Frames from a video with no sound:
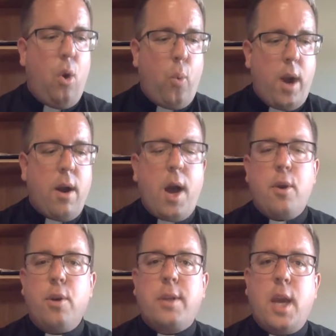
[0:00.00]
Where on
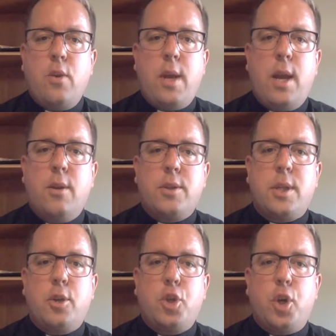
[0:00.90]
earth can you hear
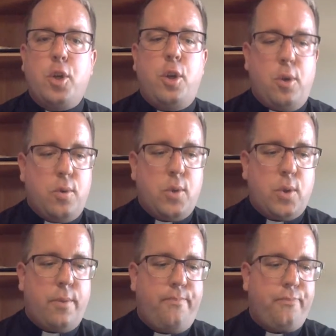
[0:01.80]
such good
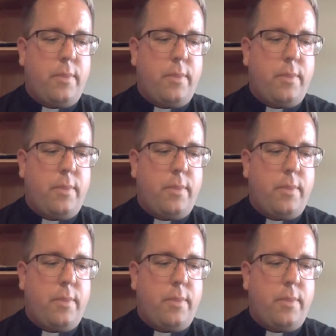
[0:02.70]
news?